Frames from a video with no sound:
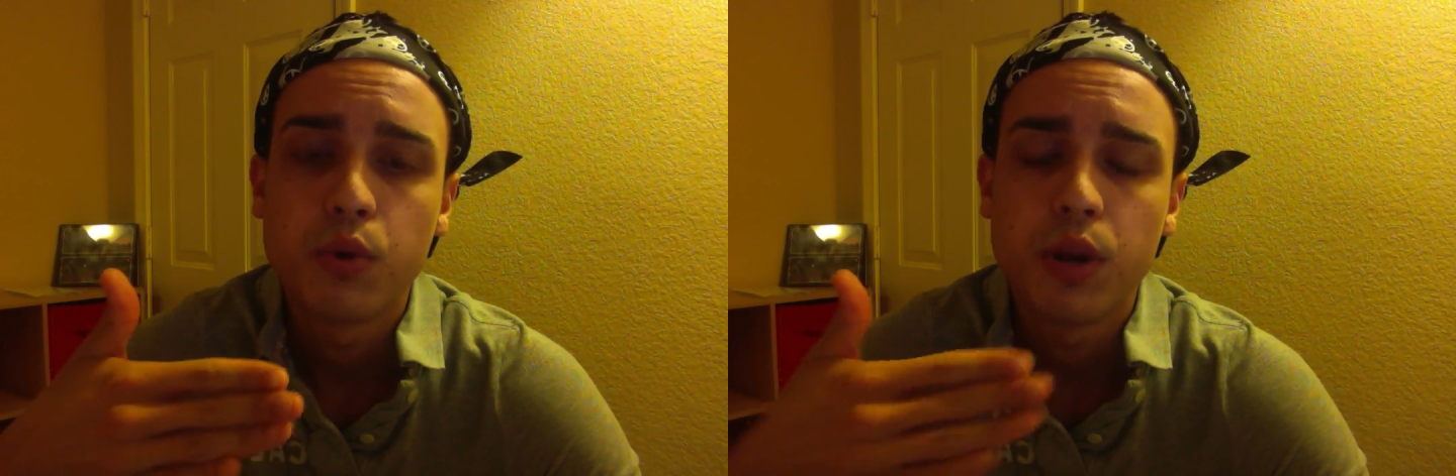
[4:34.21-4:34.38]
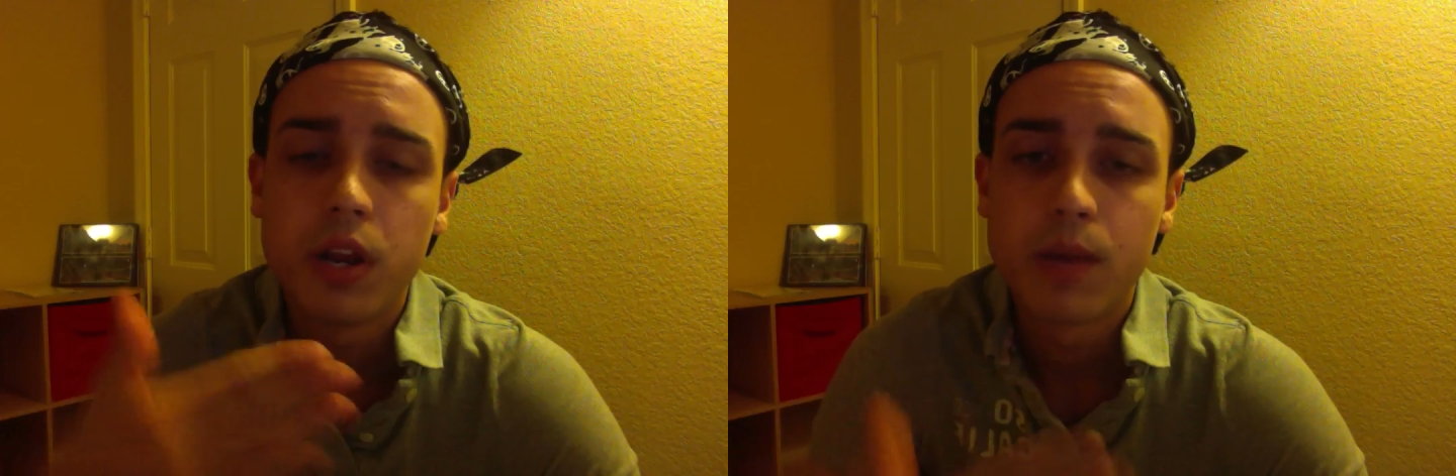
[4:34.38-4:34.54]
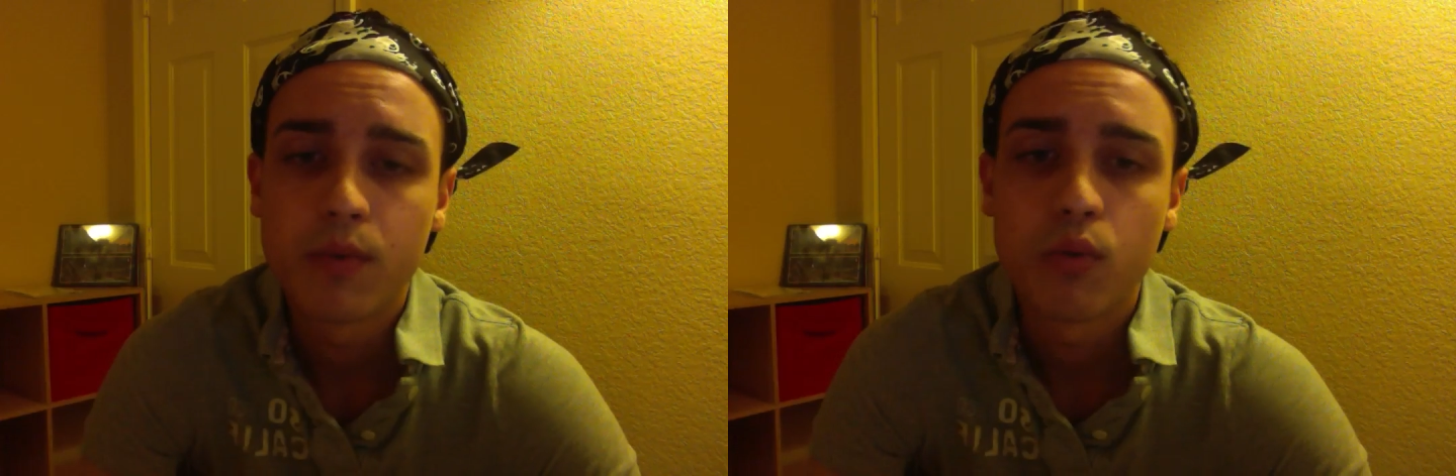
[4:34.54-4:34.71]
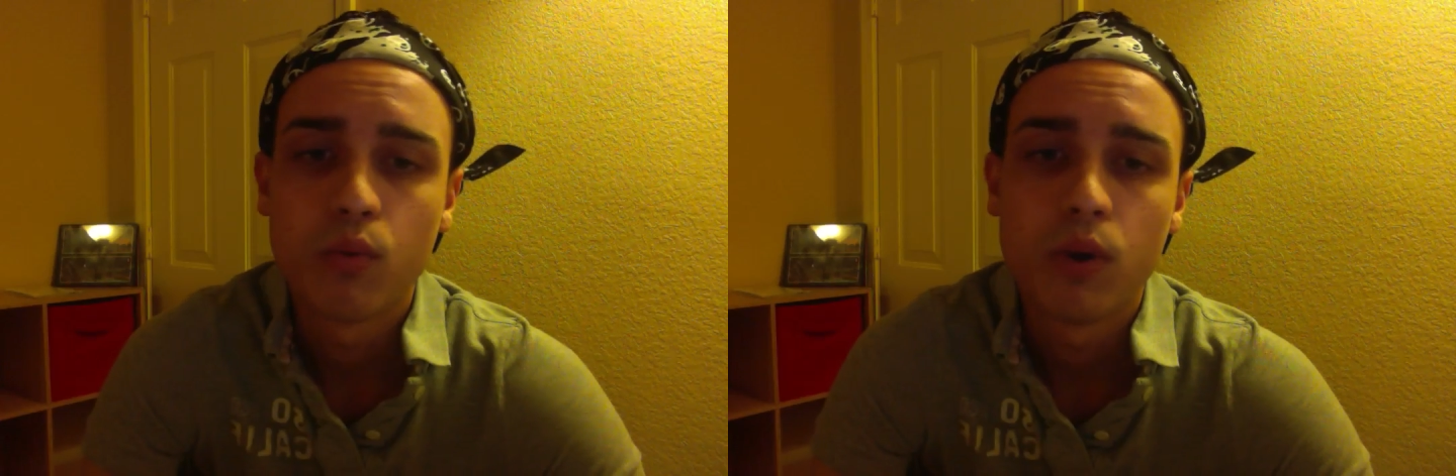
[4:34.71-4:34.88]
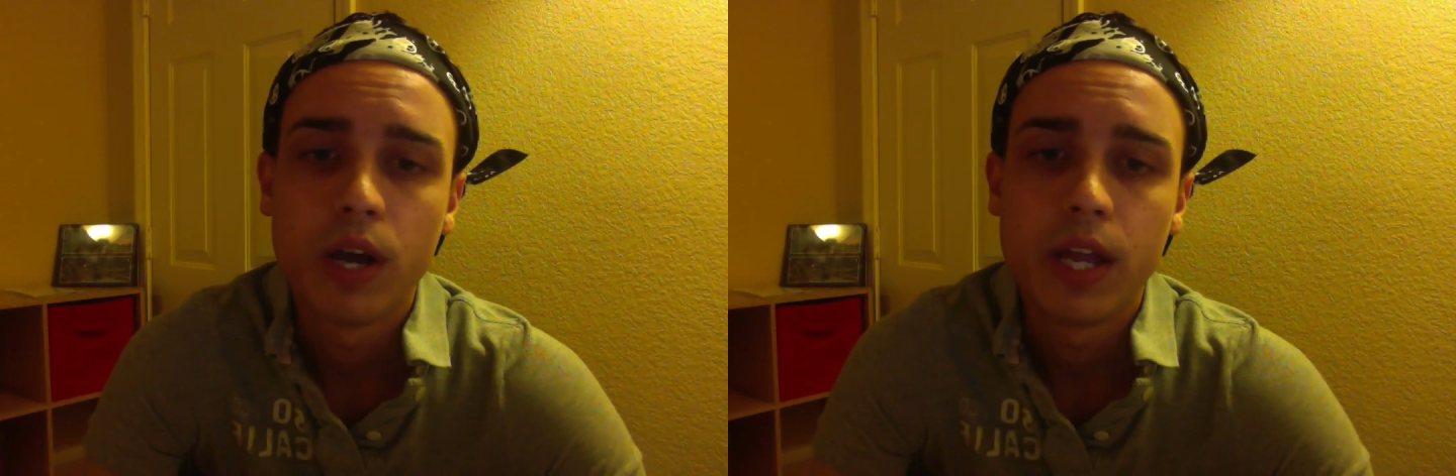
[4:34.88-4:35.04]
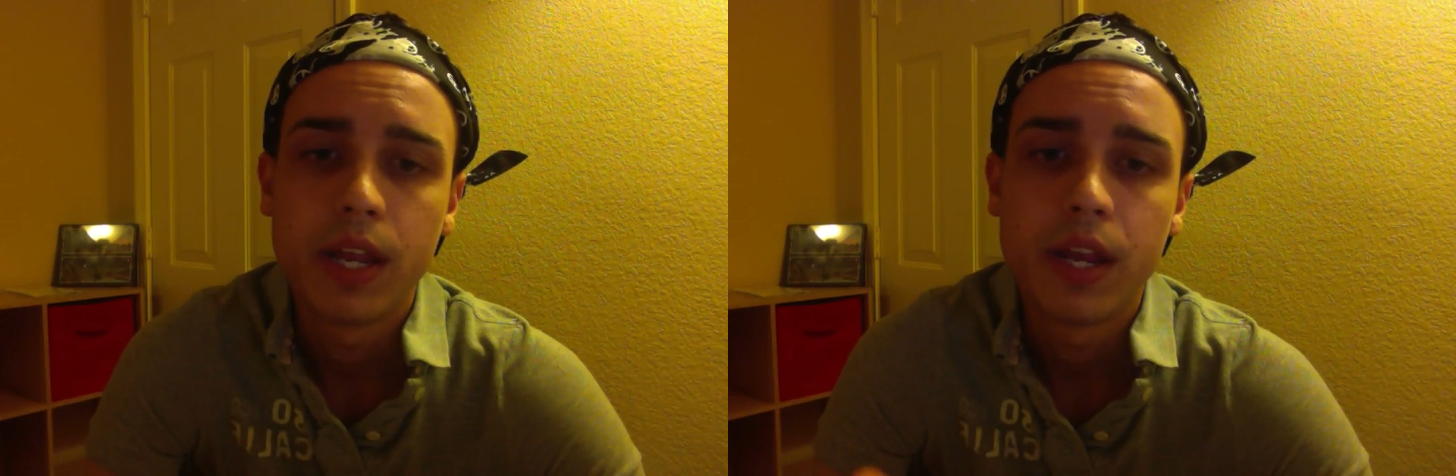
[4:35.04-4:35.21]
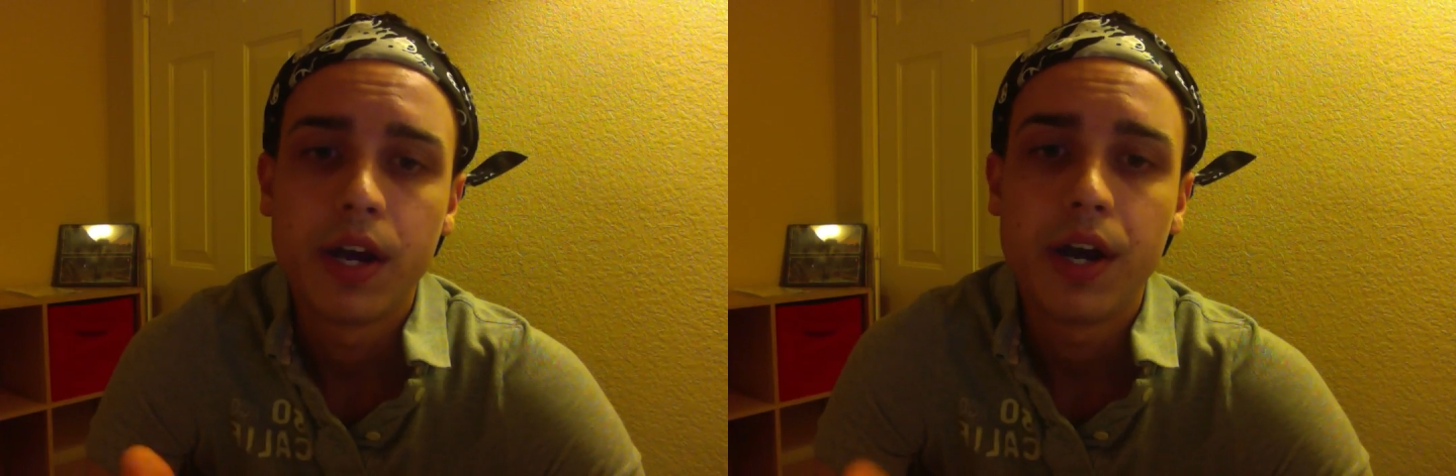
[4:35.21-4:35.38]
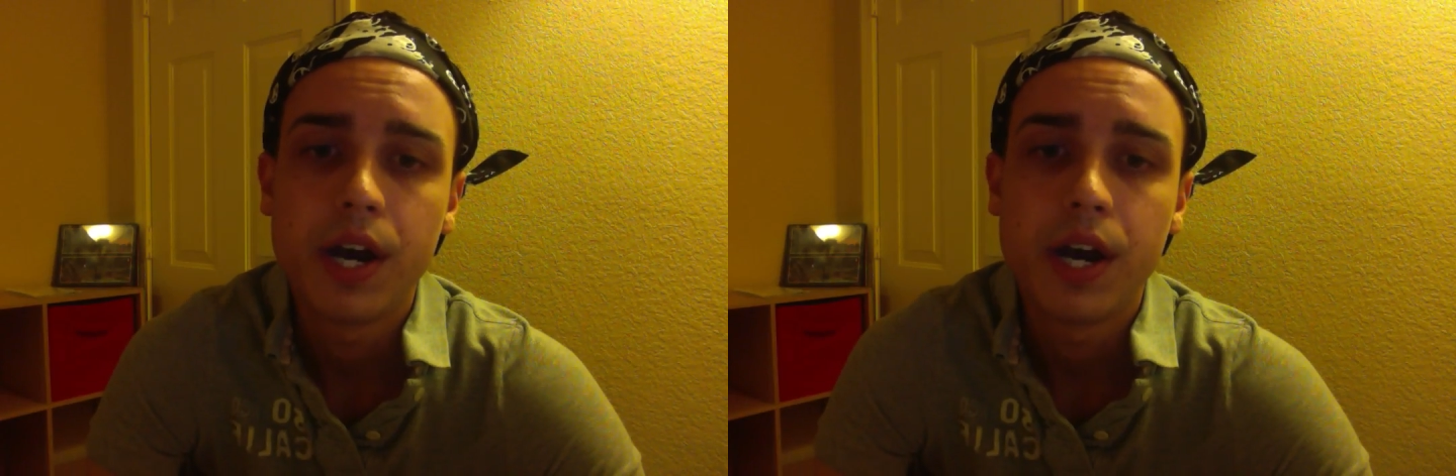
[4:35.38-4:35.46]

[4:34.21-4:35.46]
number one,